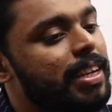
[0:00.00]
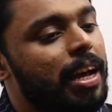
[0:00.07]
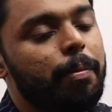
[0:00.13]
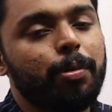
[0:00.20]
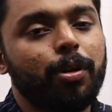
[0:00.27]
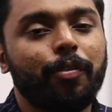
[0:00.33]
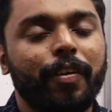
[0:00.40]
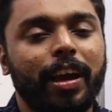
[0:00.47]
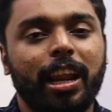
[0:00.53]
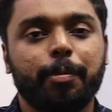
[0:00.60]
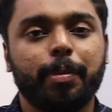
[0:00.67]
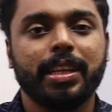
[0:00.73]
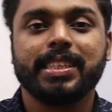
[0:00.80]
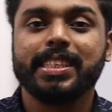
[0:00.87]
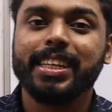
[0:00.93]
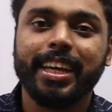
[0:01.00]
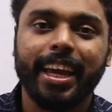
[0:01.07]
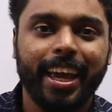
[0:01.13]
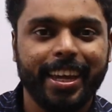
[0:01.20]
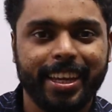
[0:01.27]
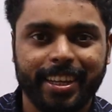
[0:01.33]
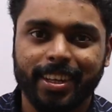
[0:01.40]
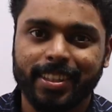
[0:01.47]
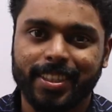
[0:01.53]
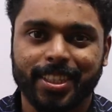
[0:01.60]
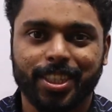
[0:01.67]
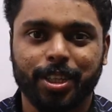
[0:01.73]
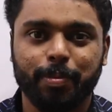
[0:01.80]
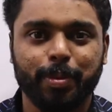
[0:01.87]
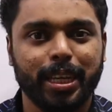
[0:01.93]
number of elements in A
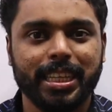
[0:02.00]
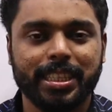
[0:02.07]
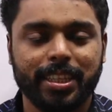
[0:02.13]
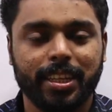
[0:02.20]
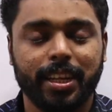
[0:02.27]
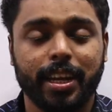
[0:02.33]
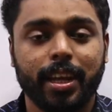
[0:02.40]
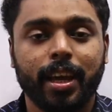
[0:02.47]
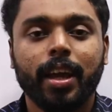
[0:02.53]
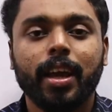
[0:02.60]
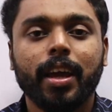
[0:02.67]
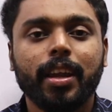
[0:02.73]
intersection B, isn't it?